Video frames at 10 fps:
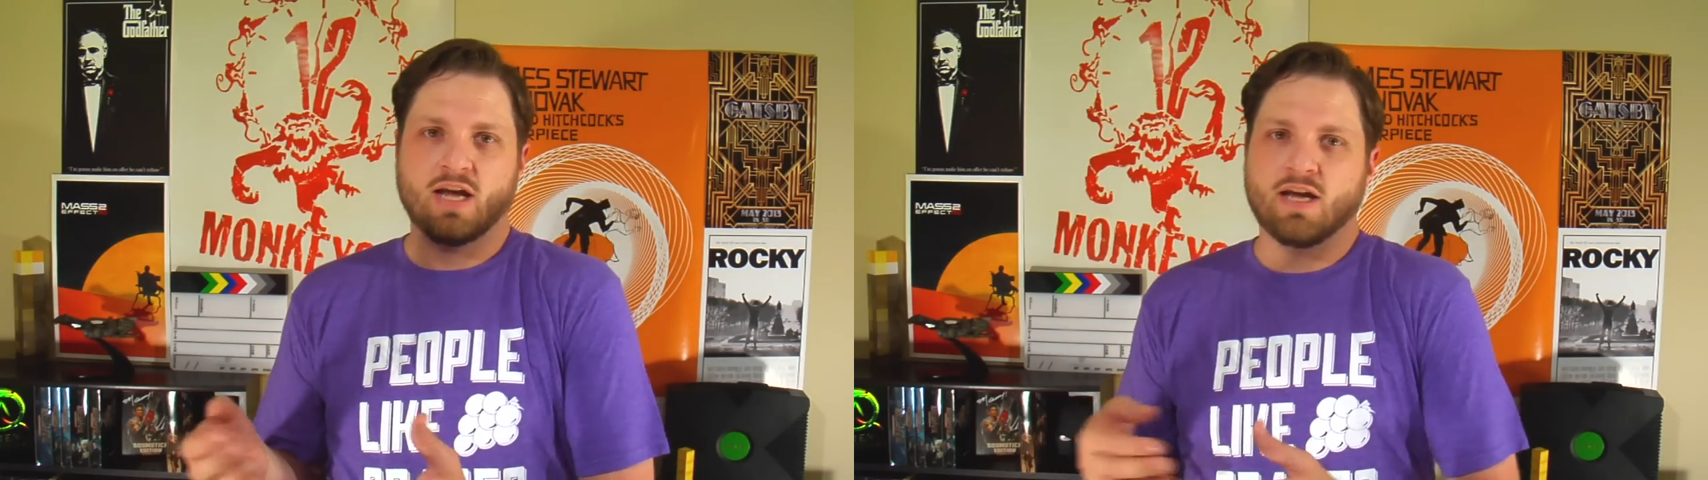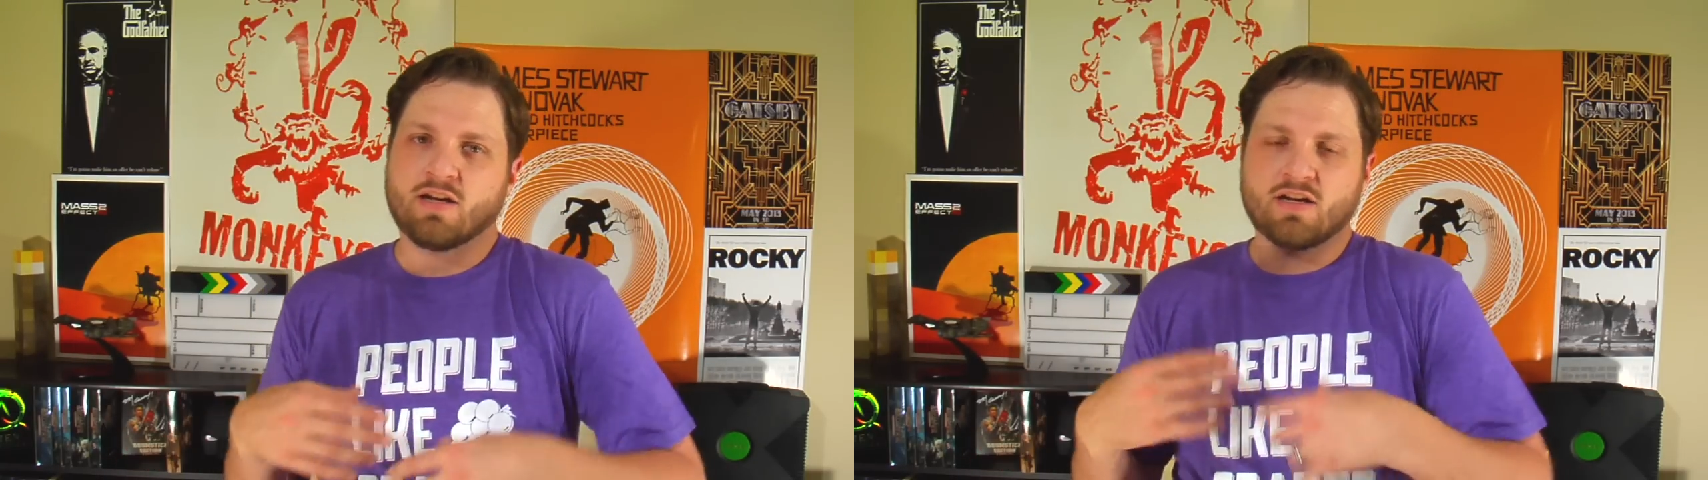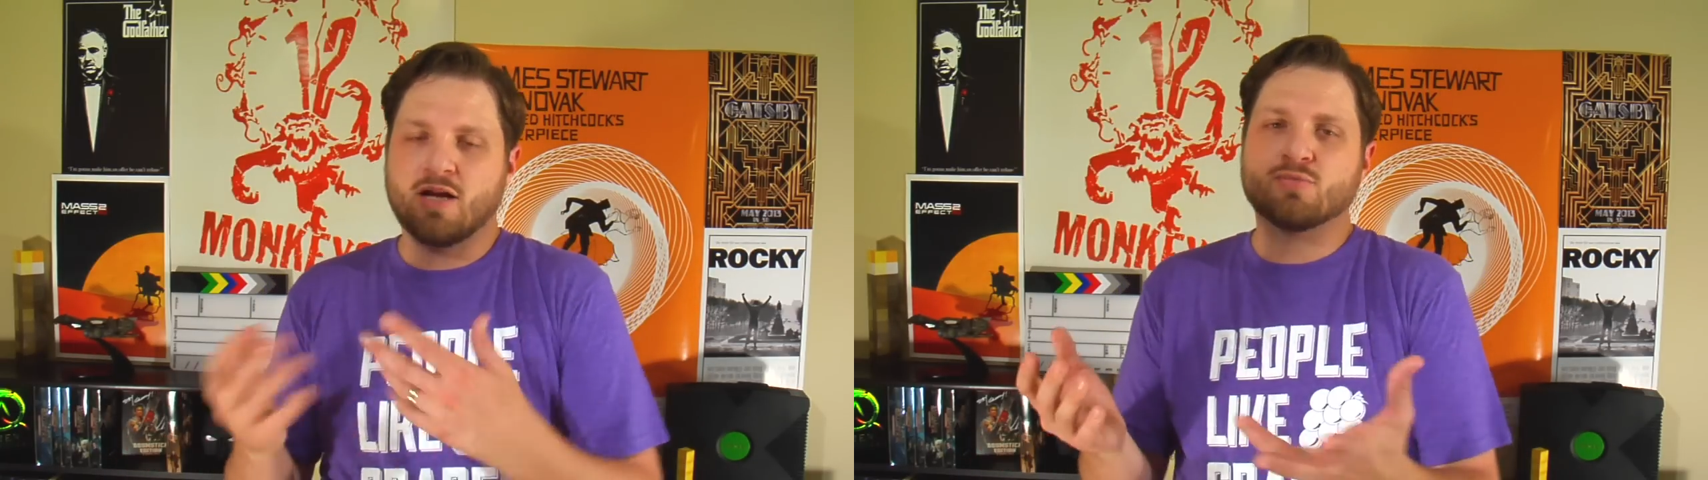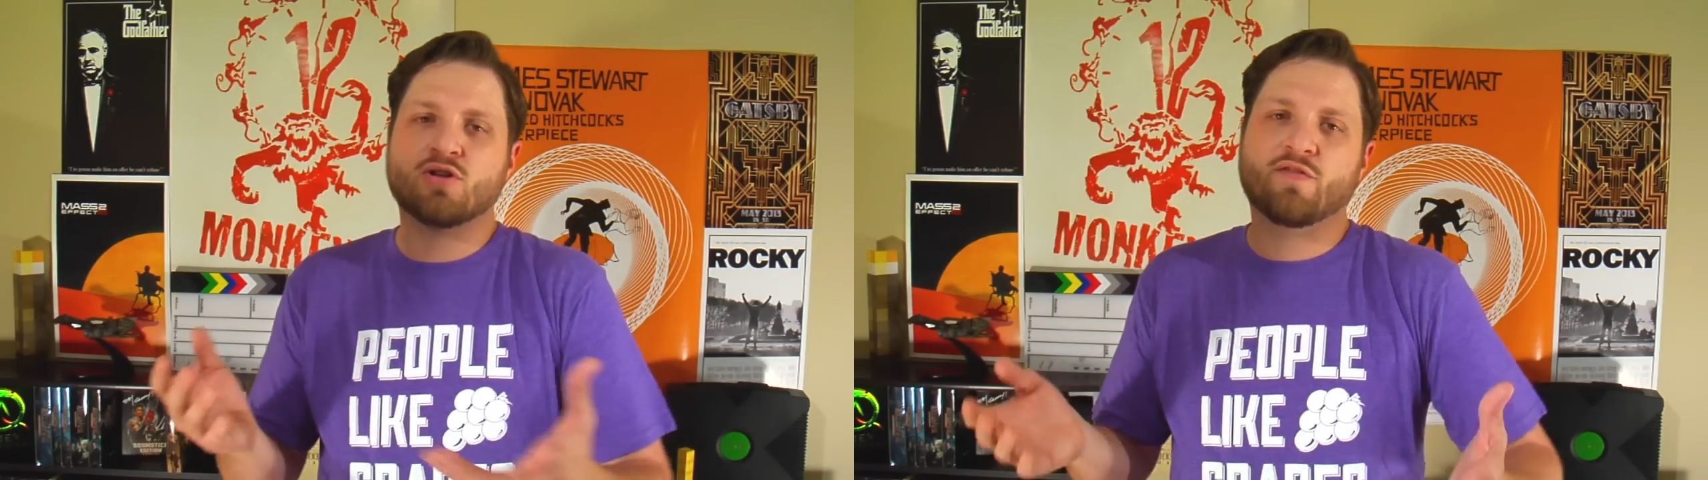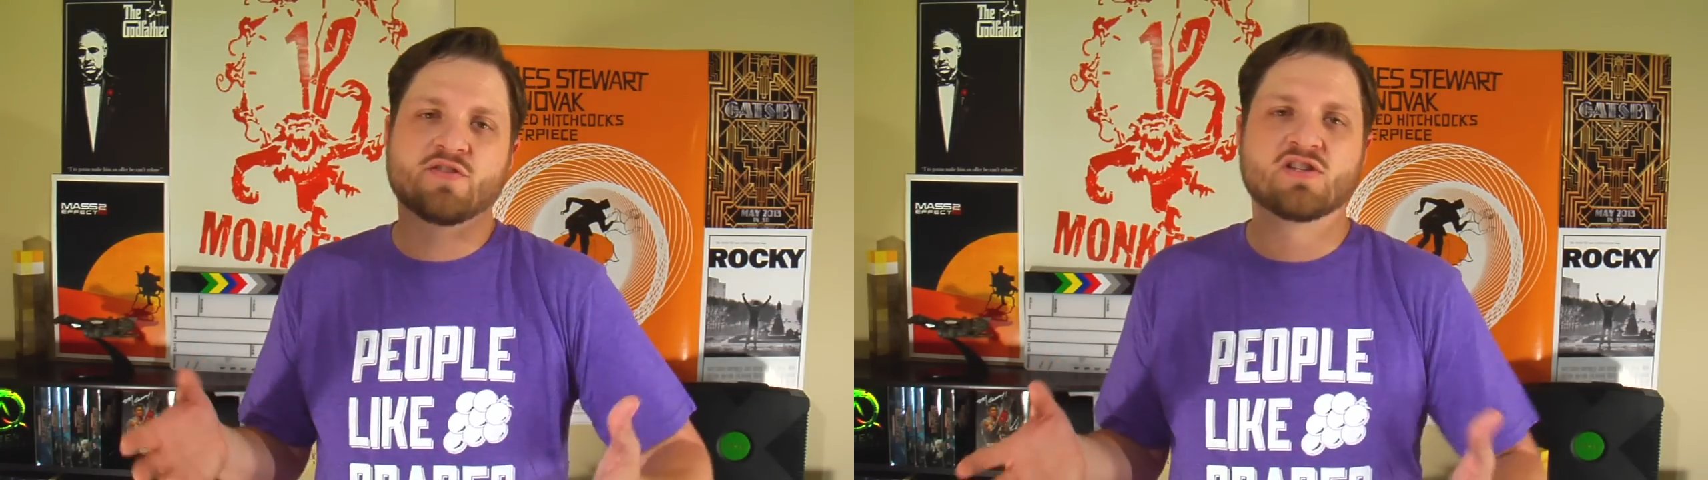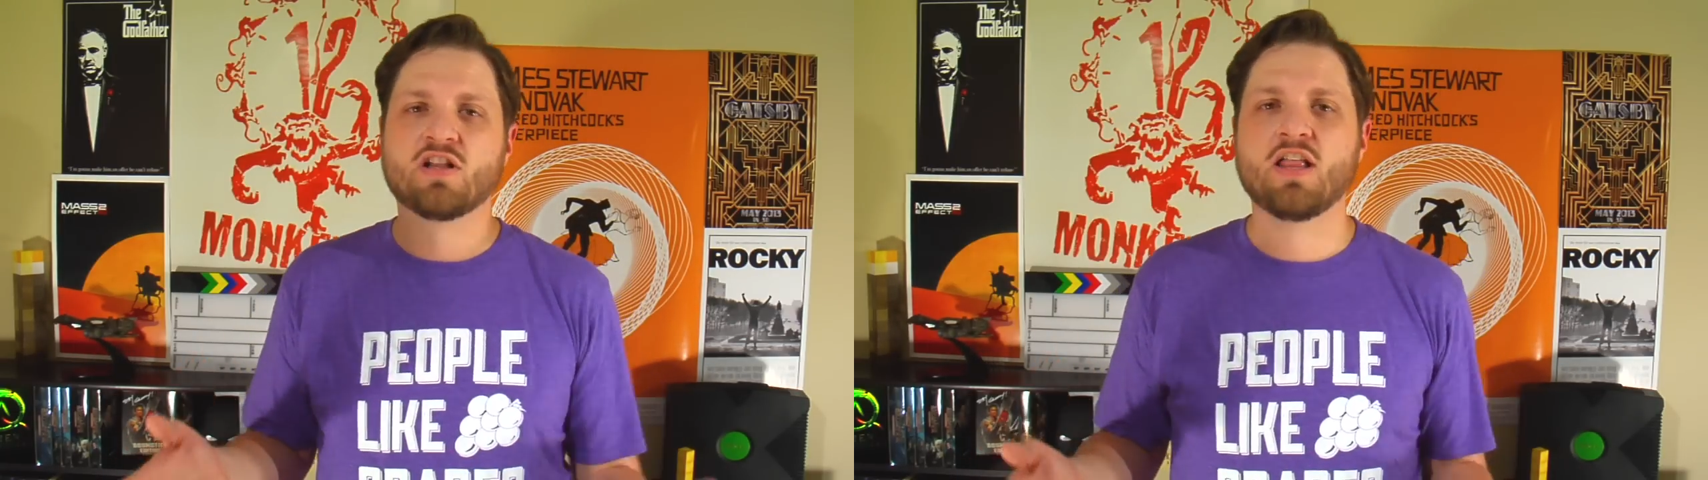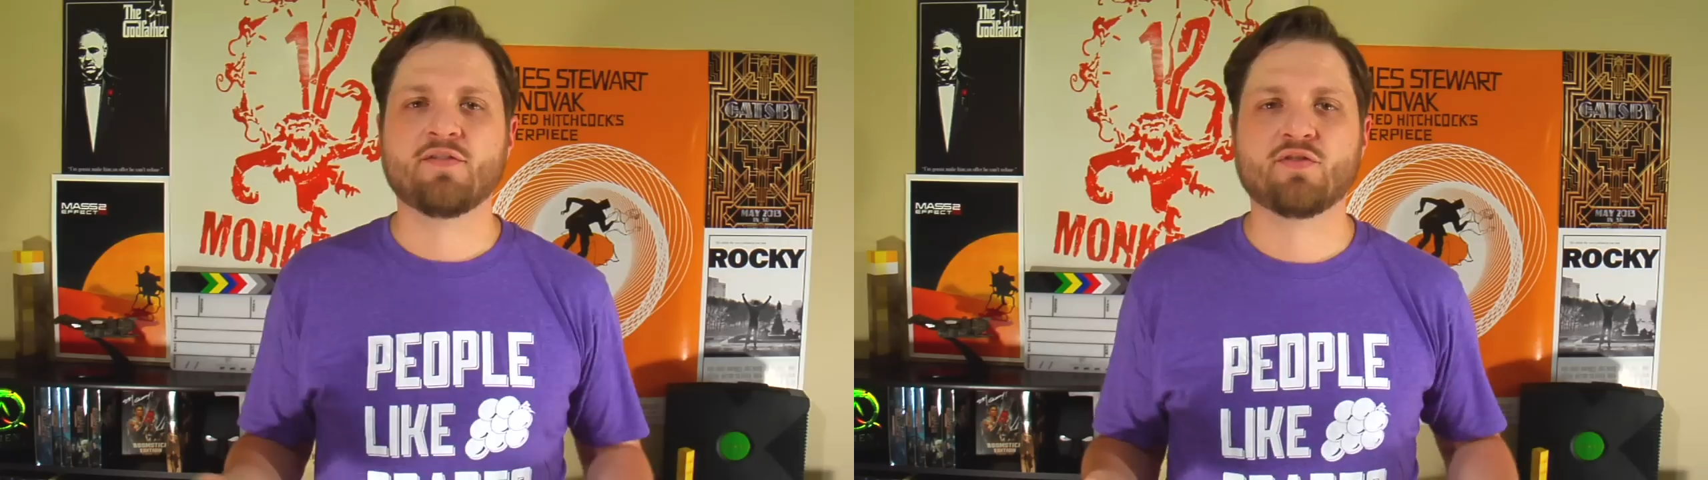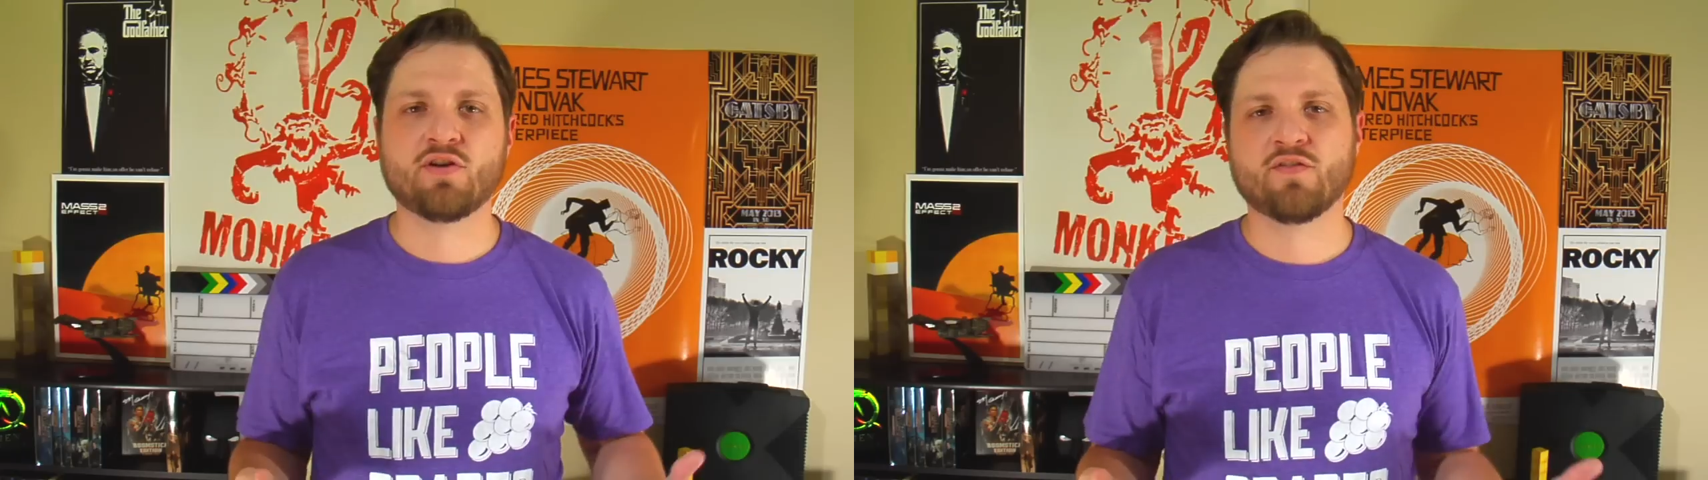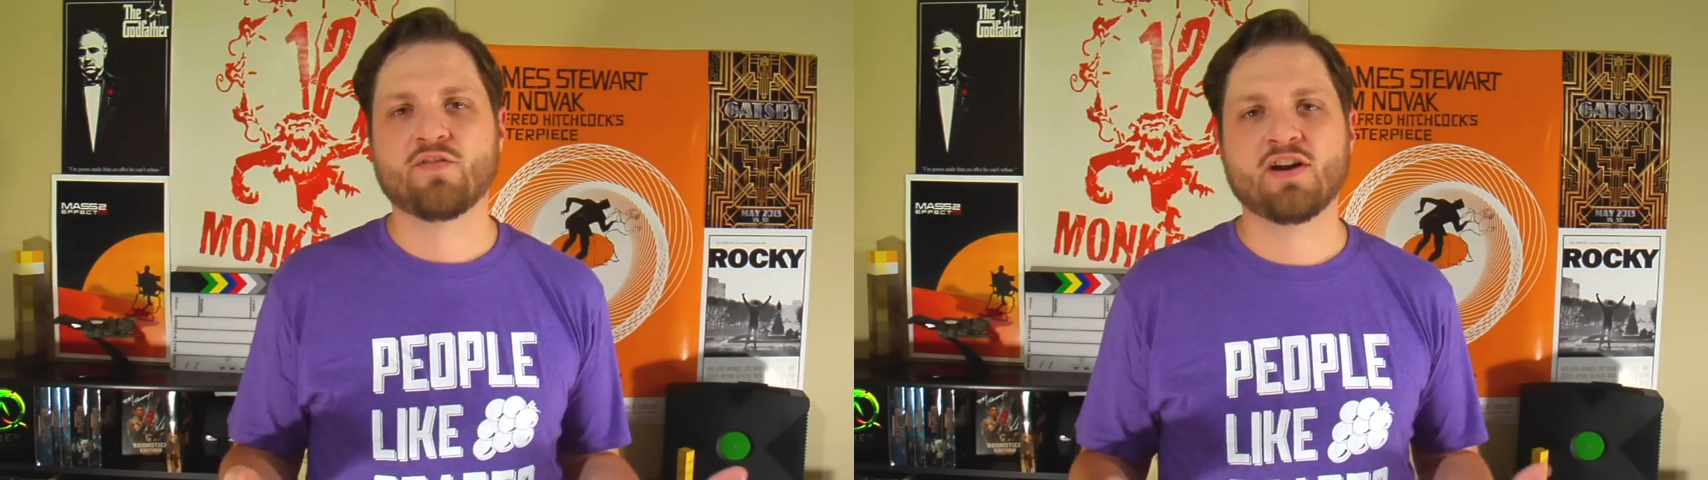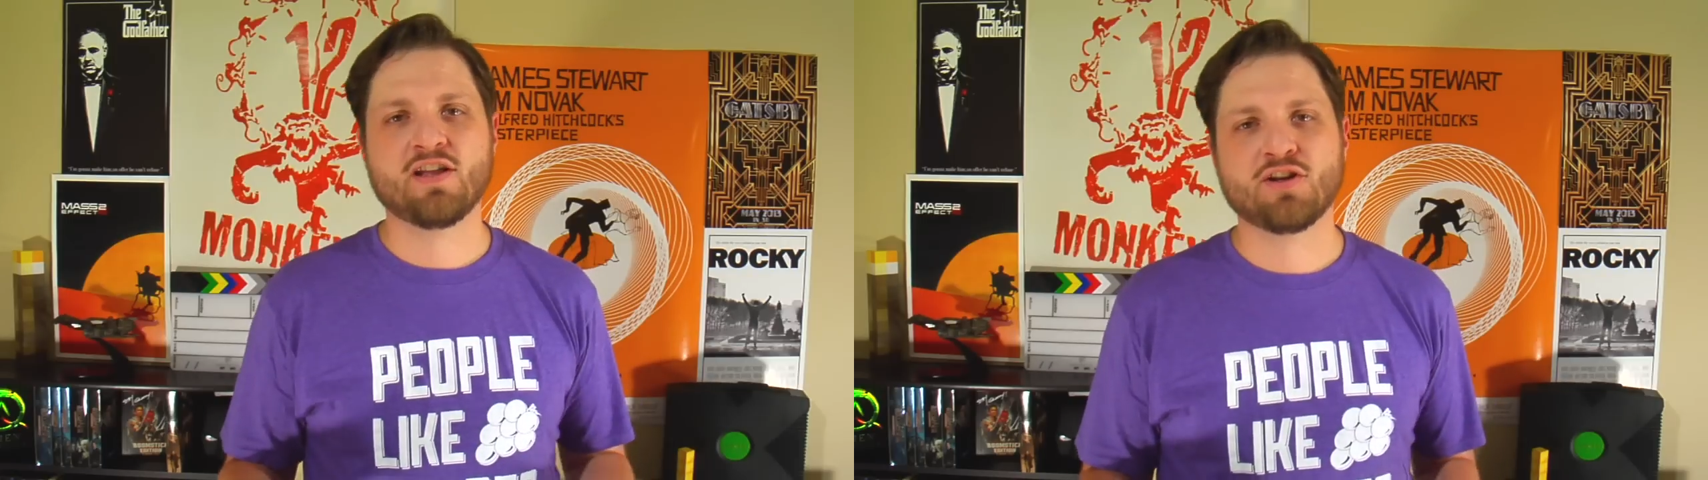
and it comes off as clever and funny,